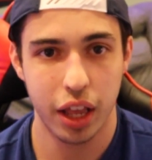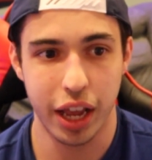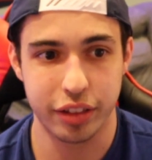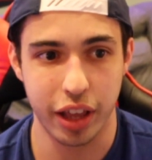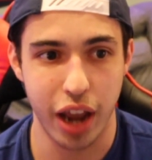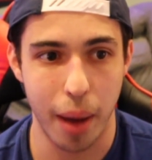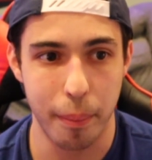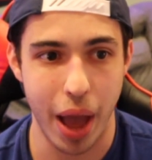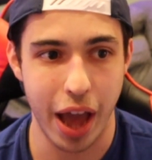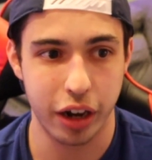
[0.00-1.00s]
it did not
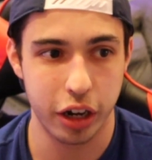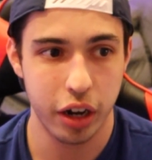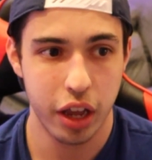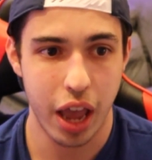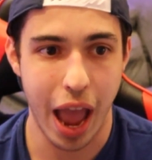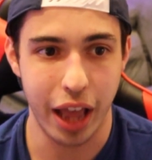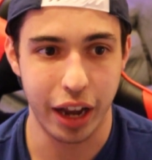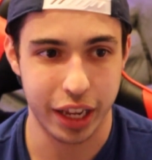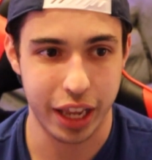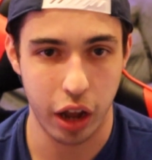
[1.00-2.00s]
matter and
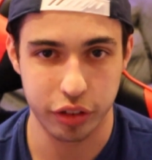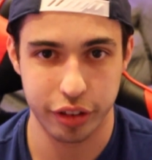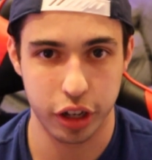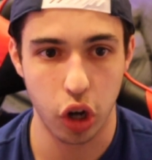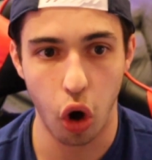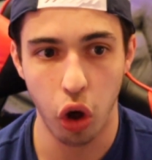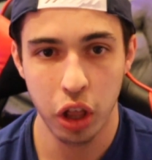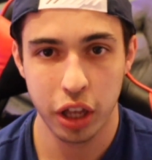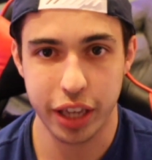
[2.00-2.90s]
it counts as a goal.